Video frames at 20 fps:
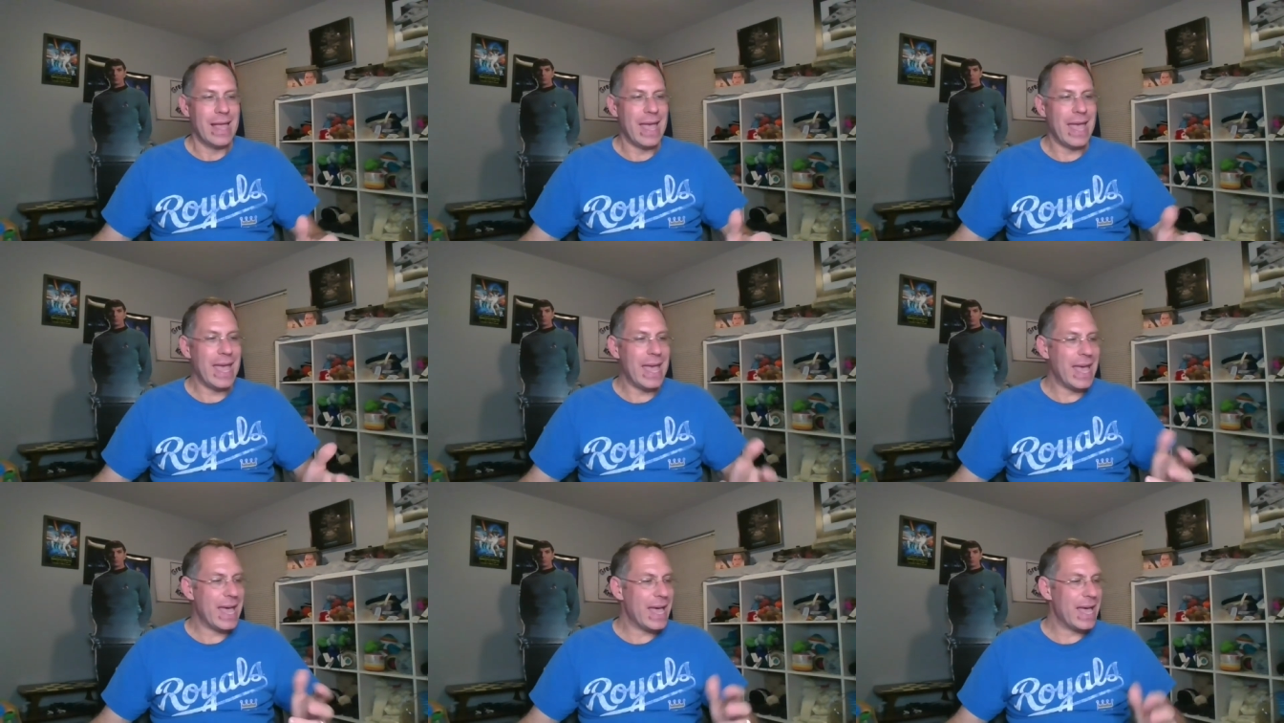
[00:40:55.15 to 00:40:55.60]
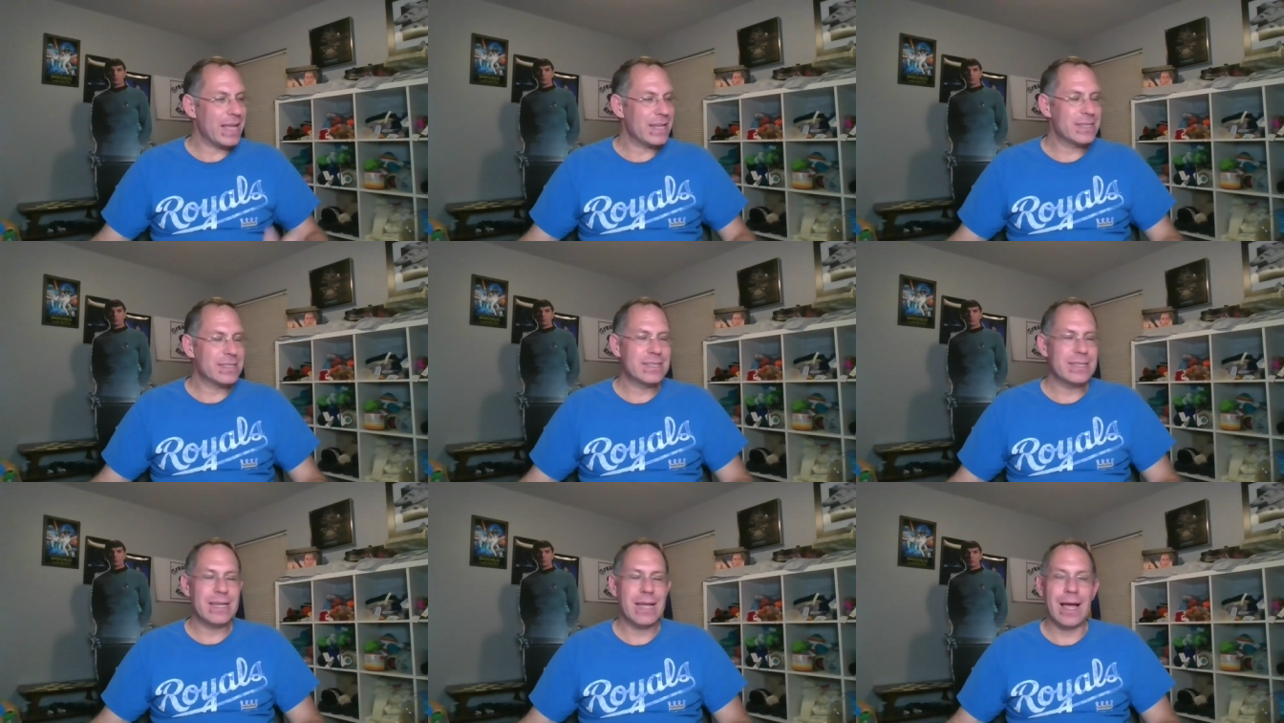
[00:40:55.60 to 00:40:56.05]

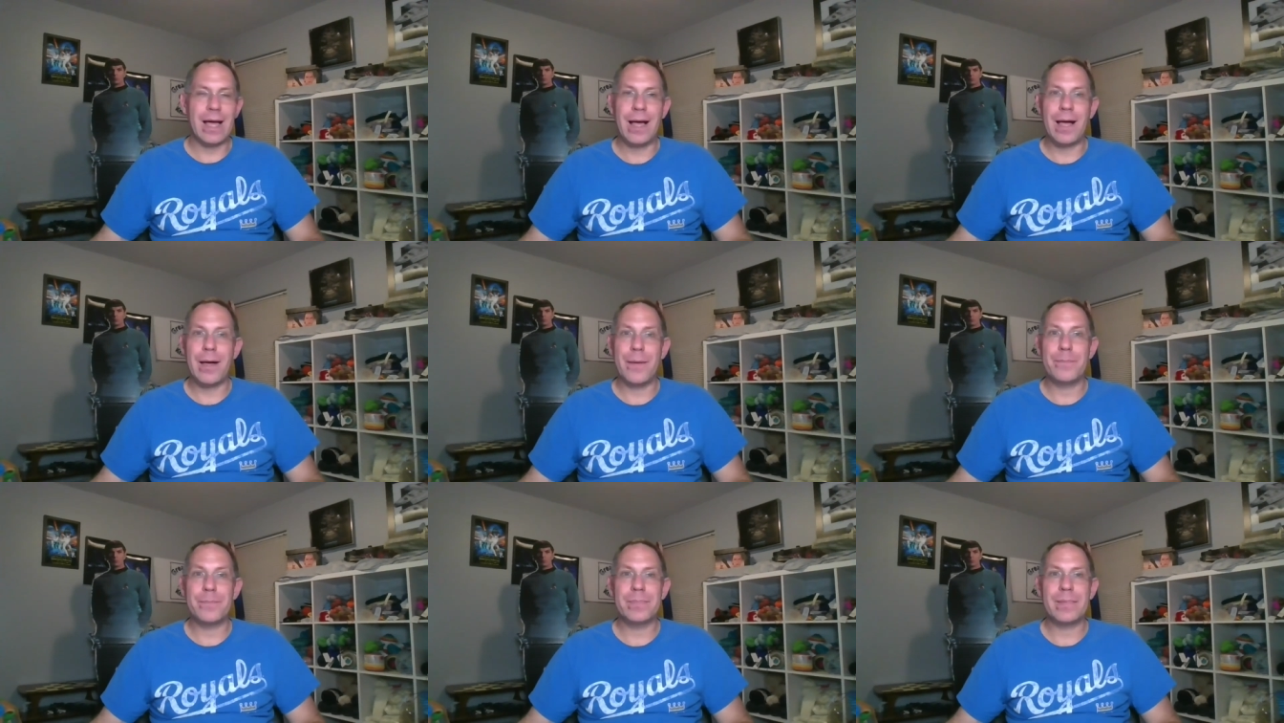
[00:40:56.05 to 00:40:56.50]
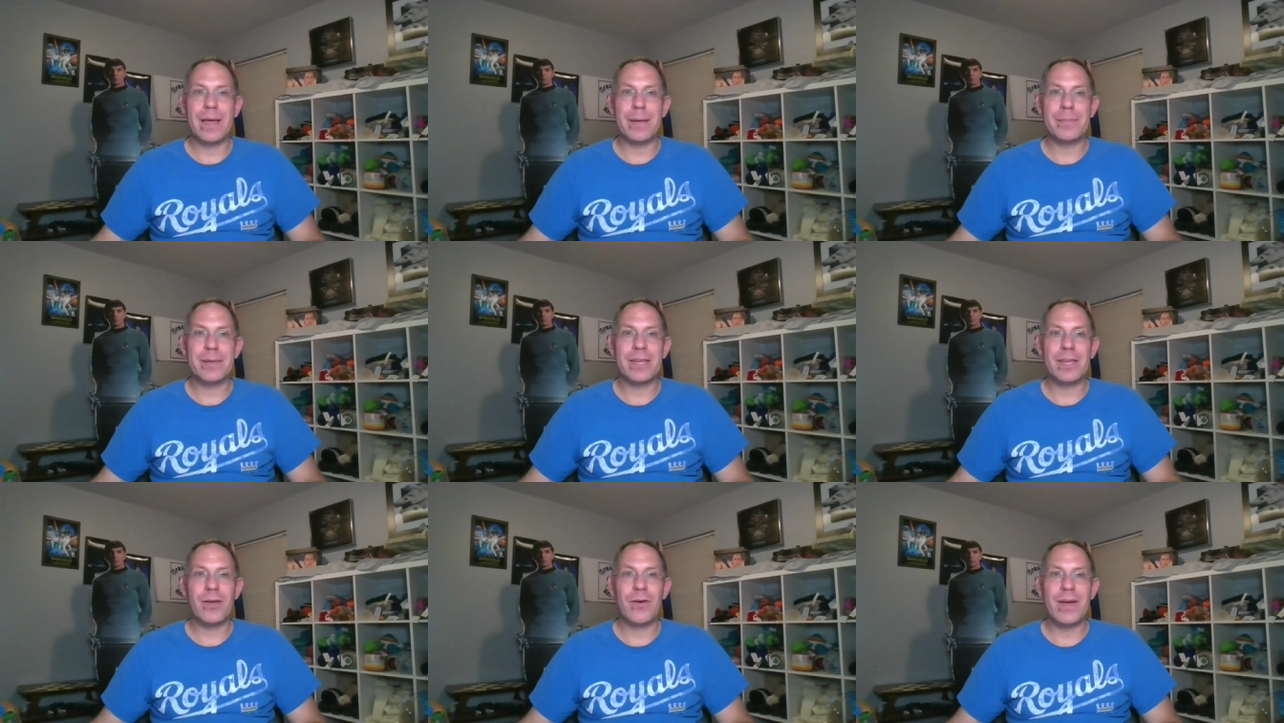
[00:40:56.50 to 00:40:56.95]
And I'm
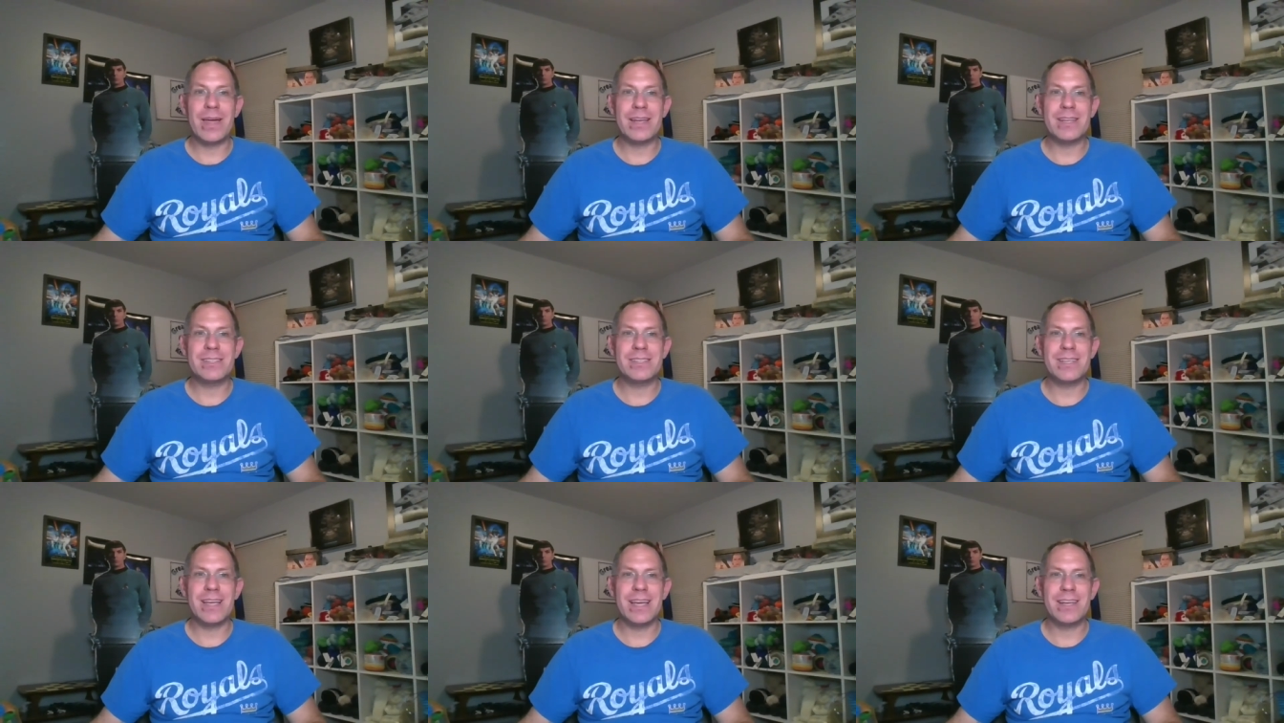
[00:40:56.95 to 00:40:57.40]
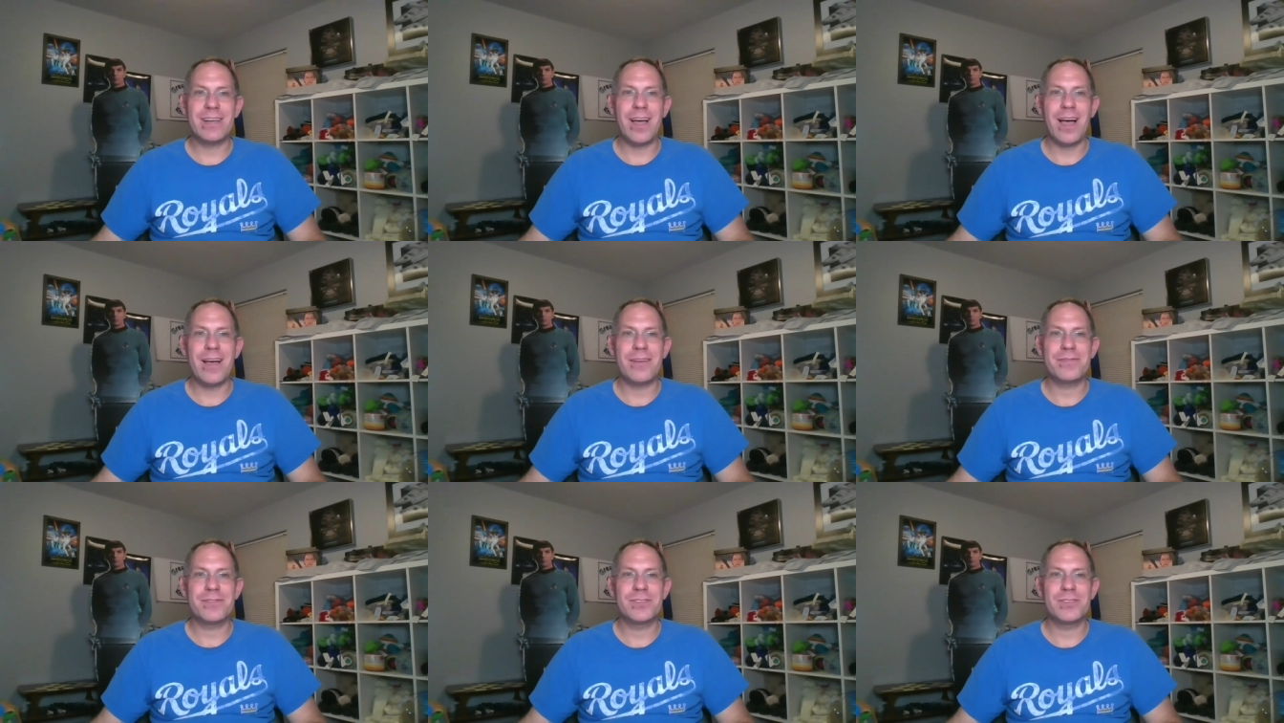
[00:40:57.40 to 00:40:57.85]
going to go ahead and sign off.